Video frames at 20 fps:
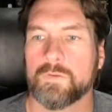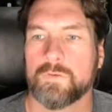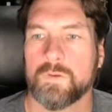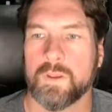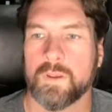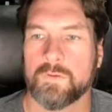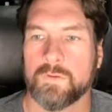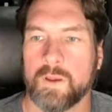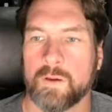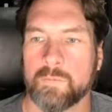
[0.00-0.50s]

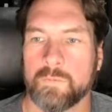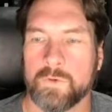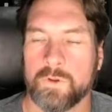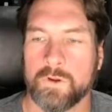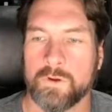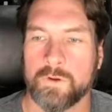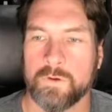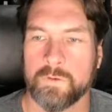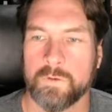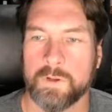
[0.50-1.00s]
says
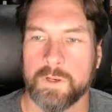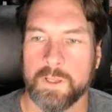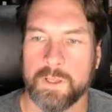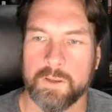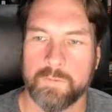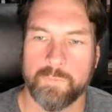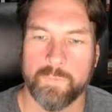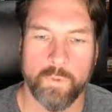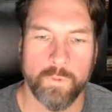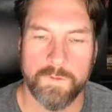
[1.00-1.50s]
you're going to
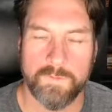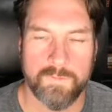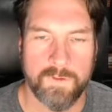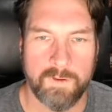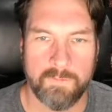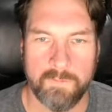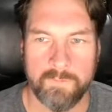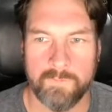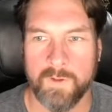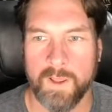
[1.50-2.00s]
get
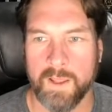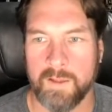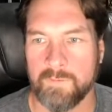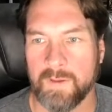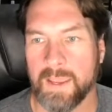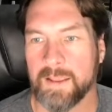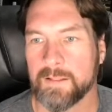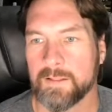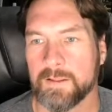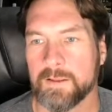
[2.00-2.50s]
0.75
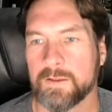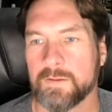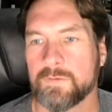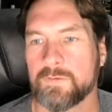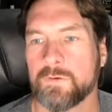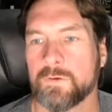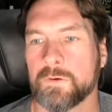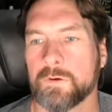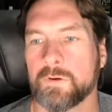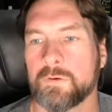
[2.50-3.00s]

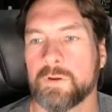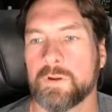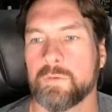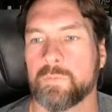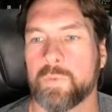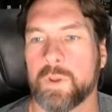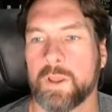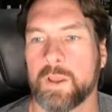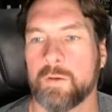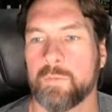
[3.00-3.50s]
Atlas, you're going to
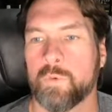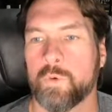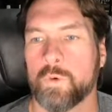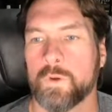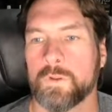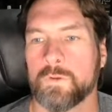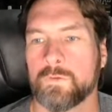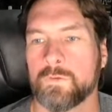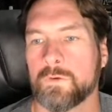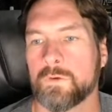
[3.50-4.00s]
pay
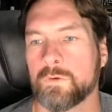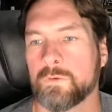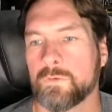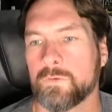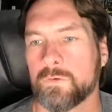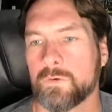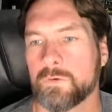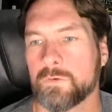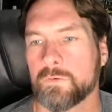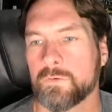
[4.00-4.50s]

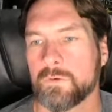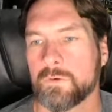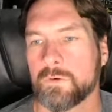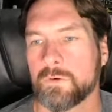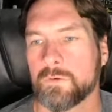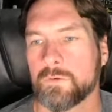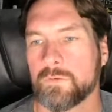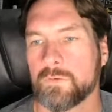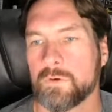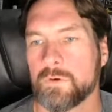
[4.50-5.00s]

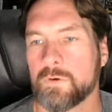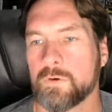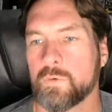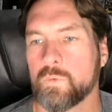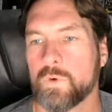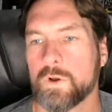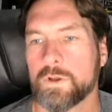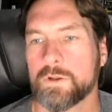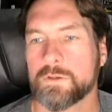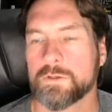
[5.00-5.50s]

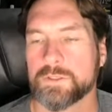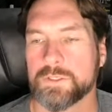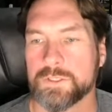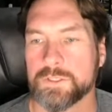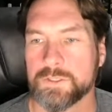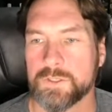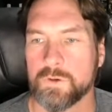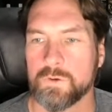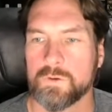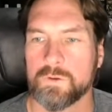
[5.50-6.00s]
0.00001
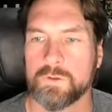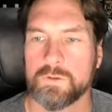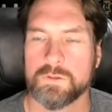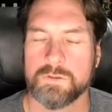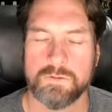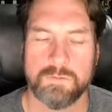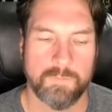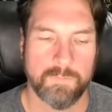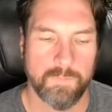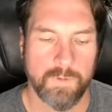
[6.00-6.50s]

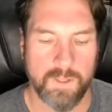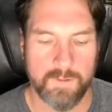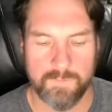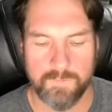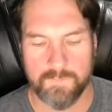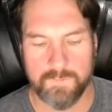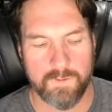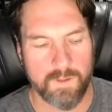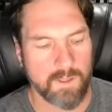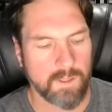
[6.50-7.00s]
Sol.
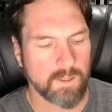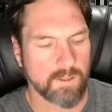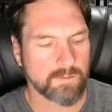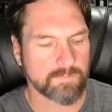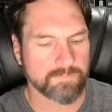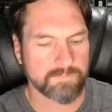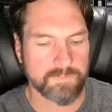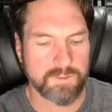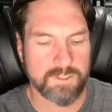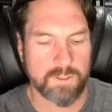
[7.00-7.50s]
That's
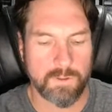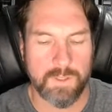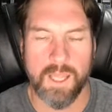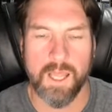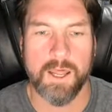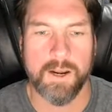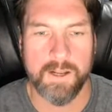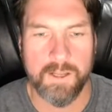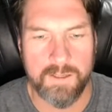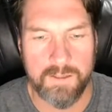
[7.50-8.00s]

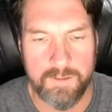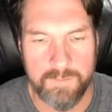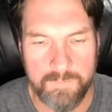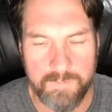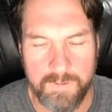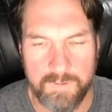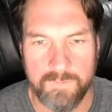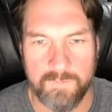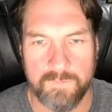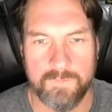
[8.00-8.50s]
Solana.
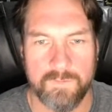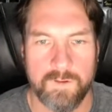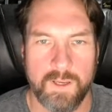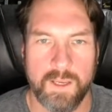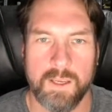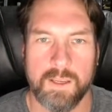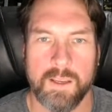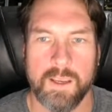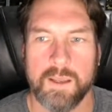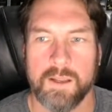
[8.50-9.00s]
This is a
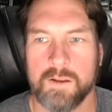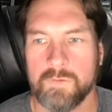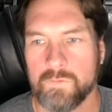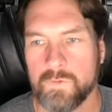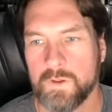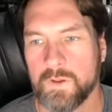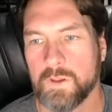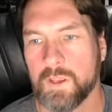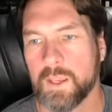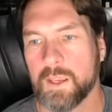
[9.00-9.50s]

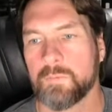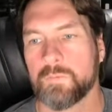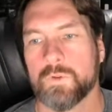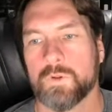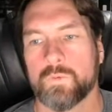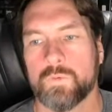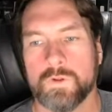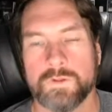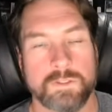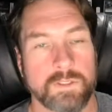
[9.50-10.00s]
NFT game
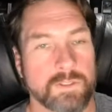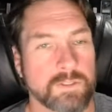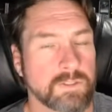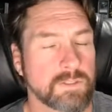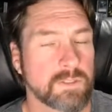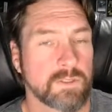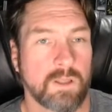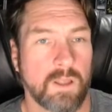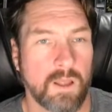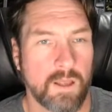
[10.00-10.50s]
that runs on
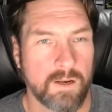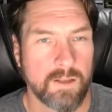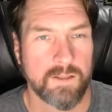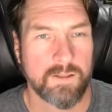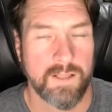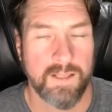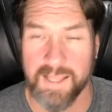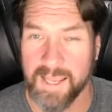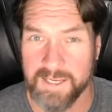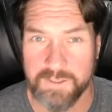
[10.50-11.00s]

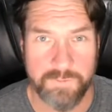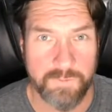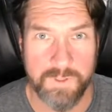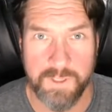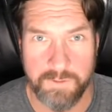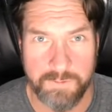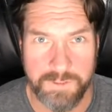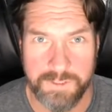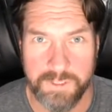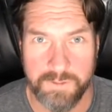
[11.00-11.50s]
Solana. The last
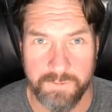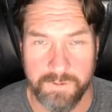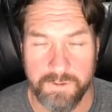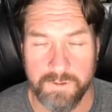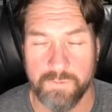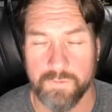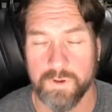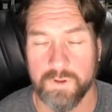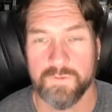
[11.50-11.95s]
one I was showing you